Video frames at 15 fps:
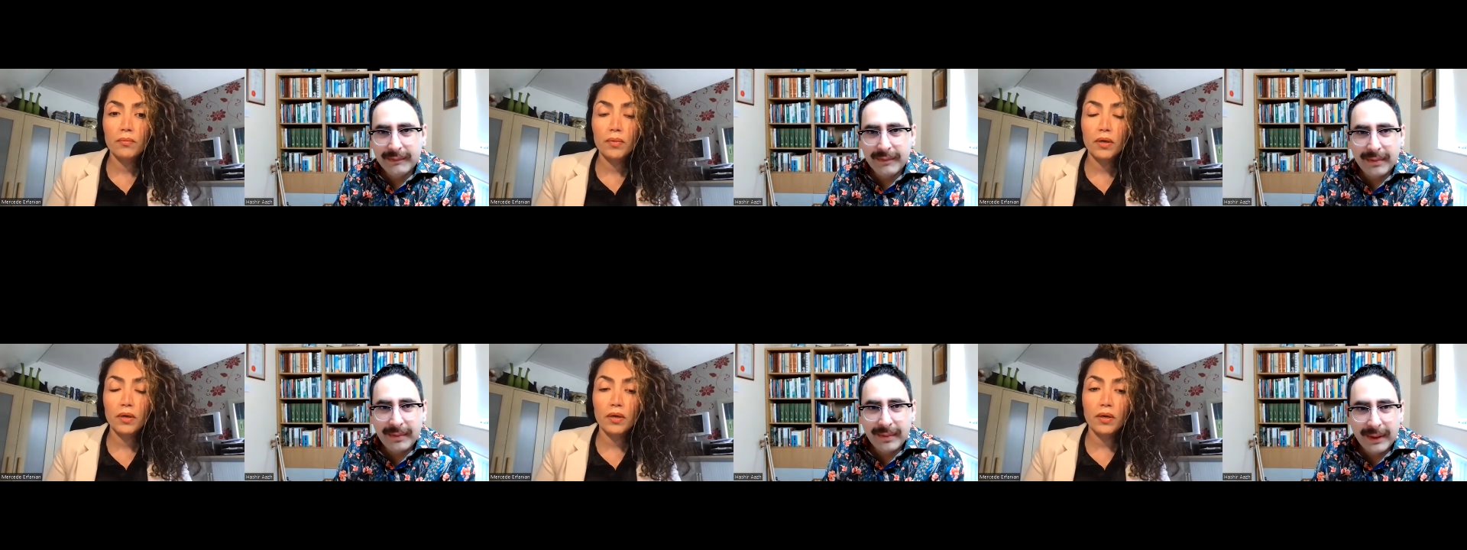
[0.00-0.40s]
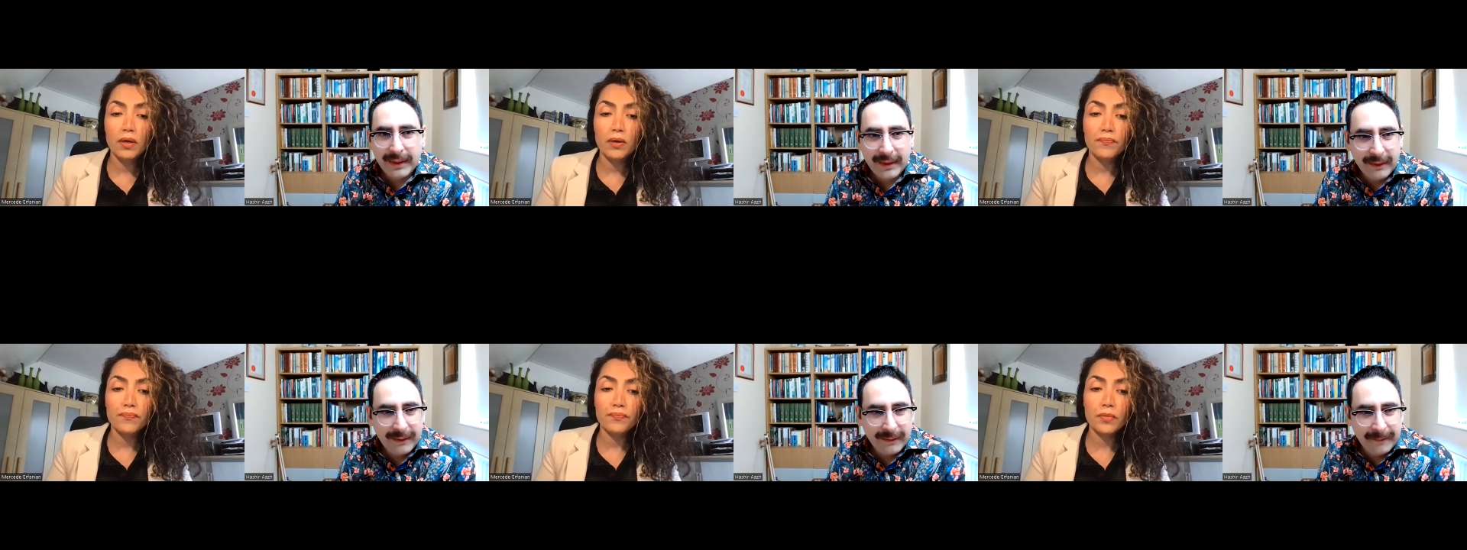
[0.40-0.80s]

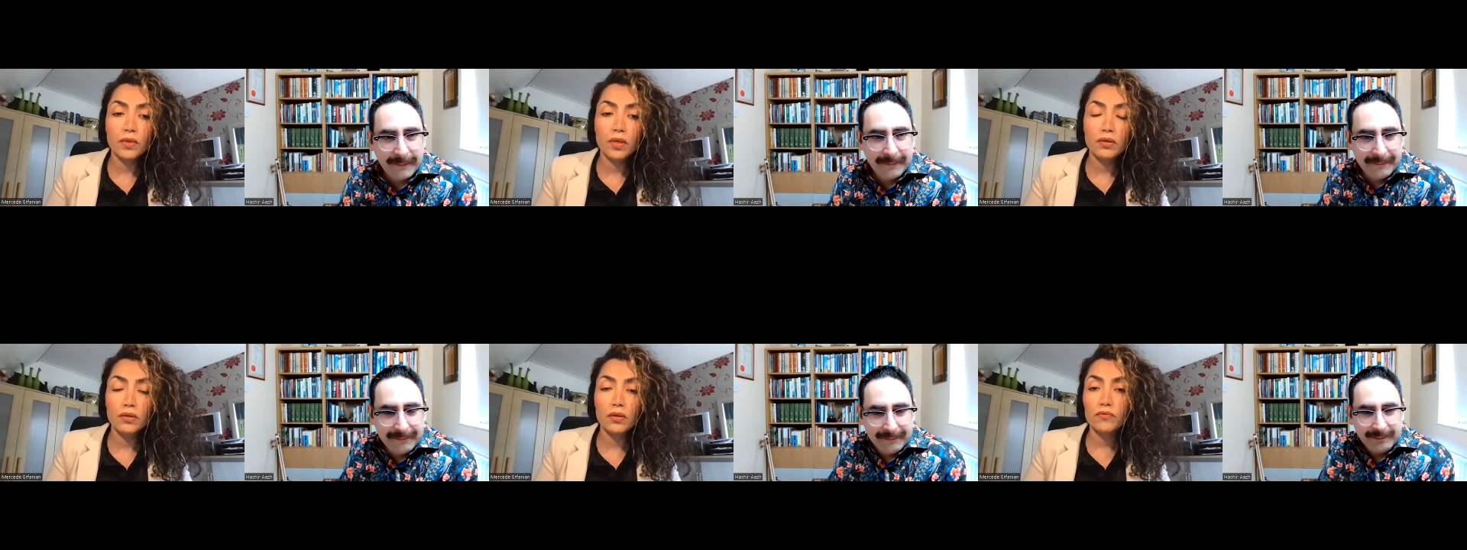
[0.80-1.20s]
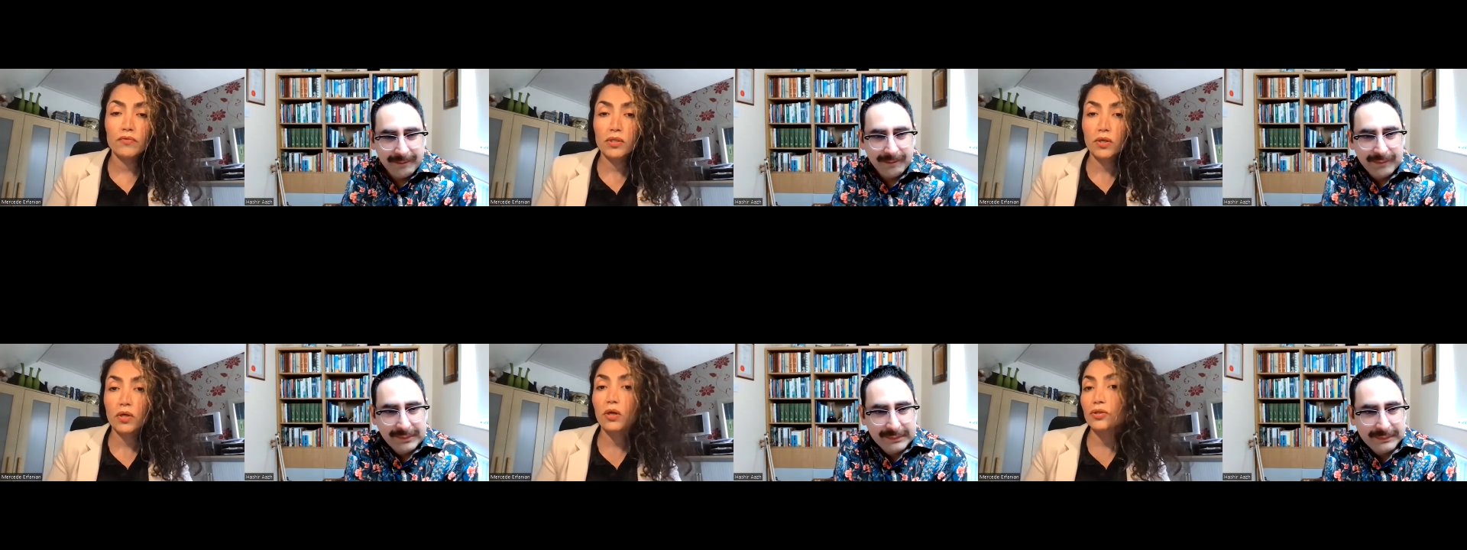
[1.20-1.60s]
Speaker 1: um,
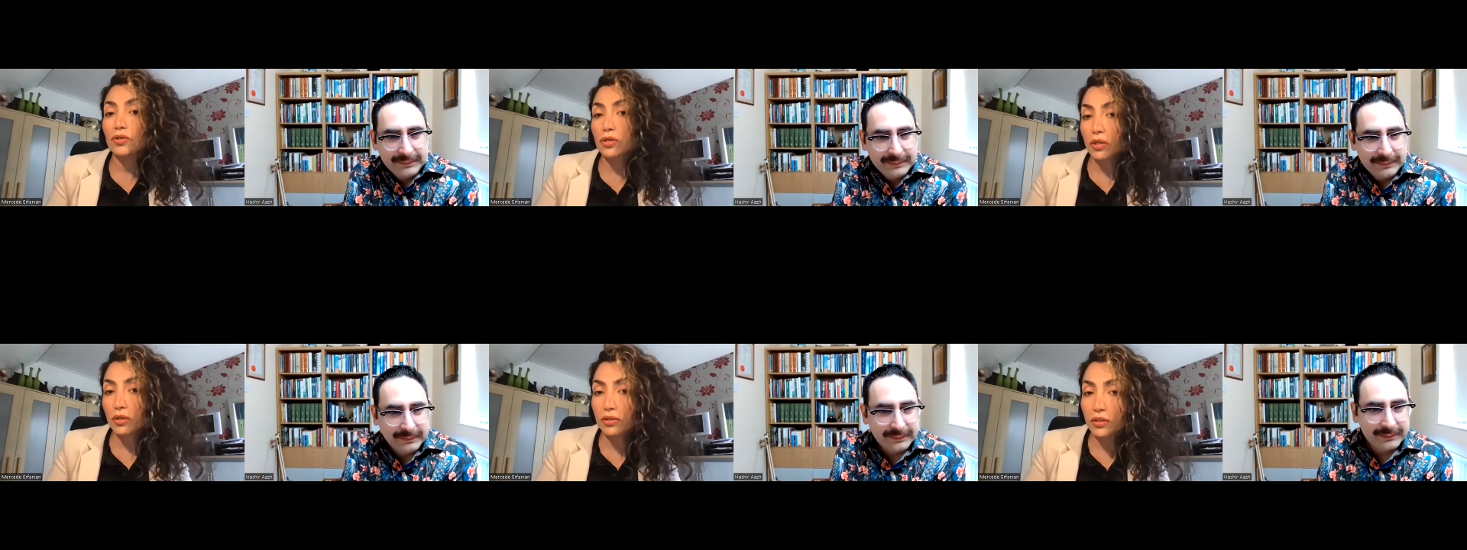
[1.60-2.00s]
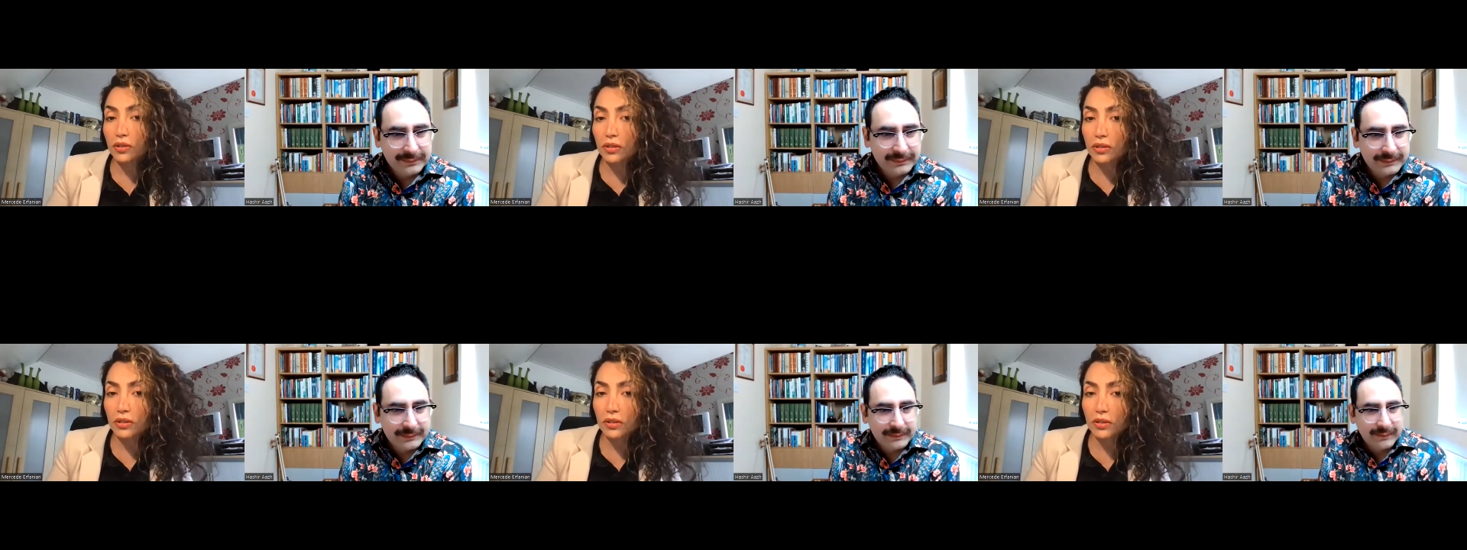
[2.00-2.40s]
University College
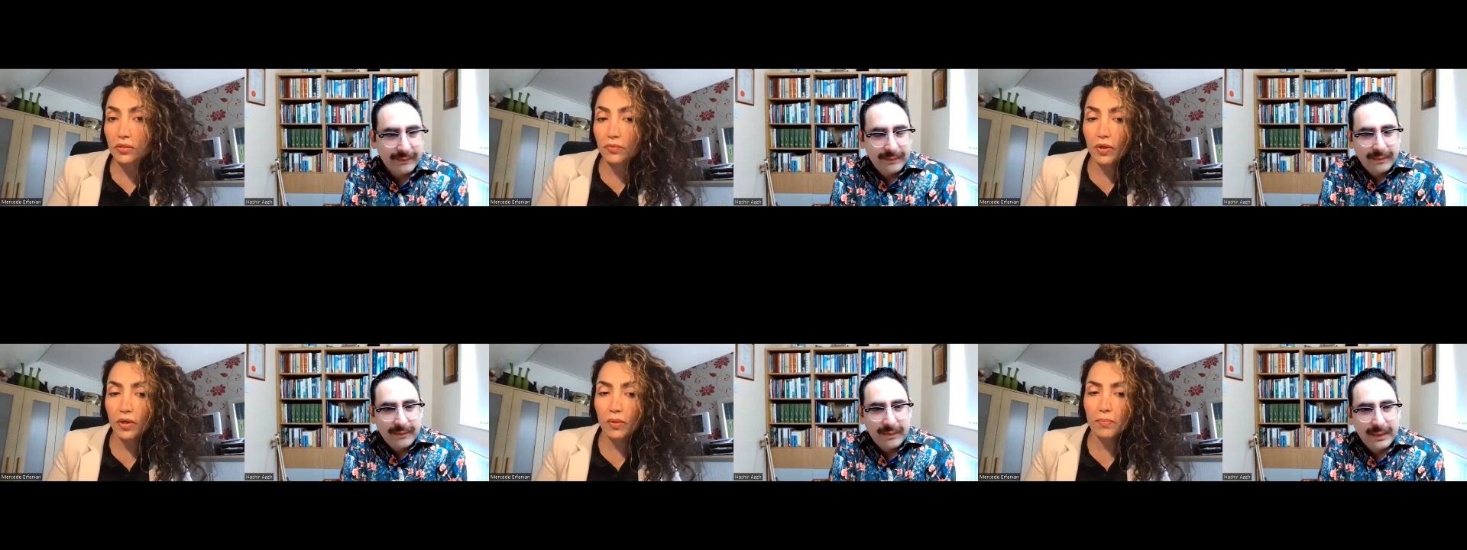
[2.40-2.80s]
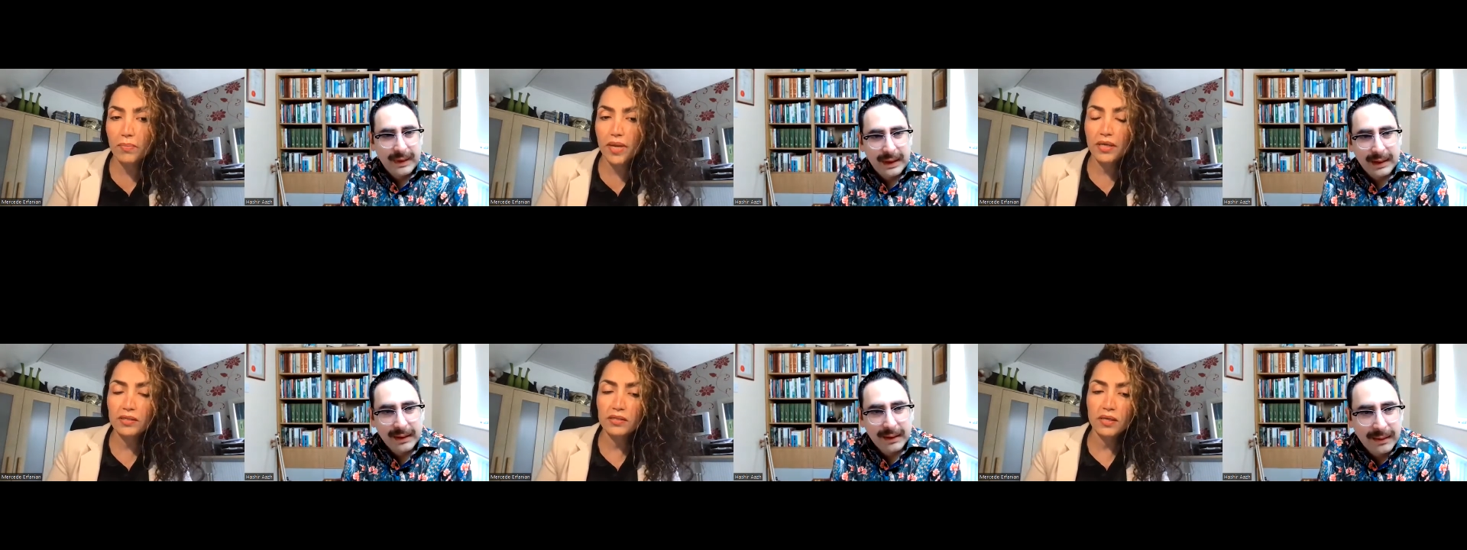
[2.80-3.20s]
London, where I'm
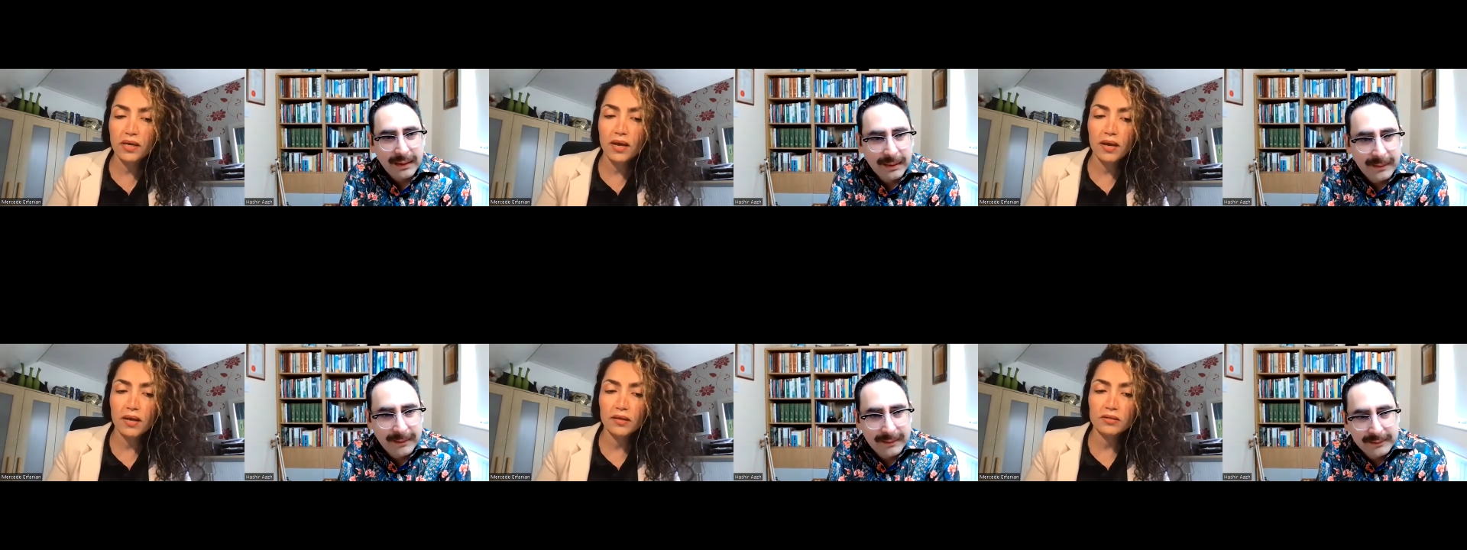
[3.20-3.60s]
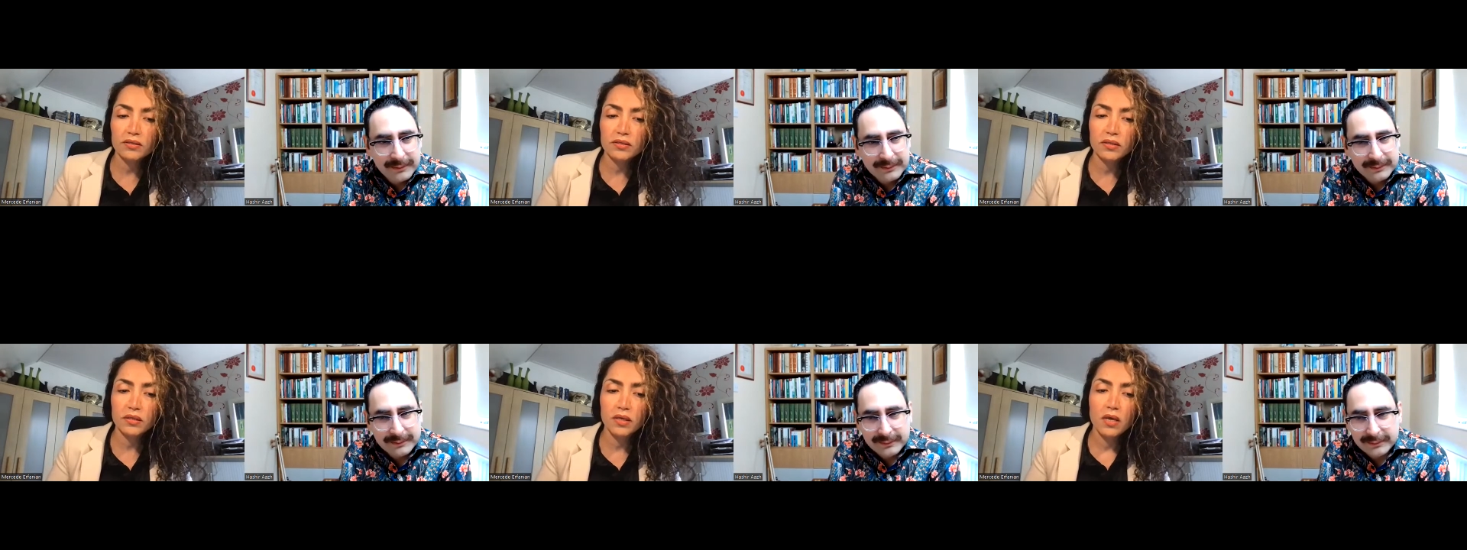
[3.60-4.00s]
based at,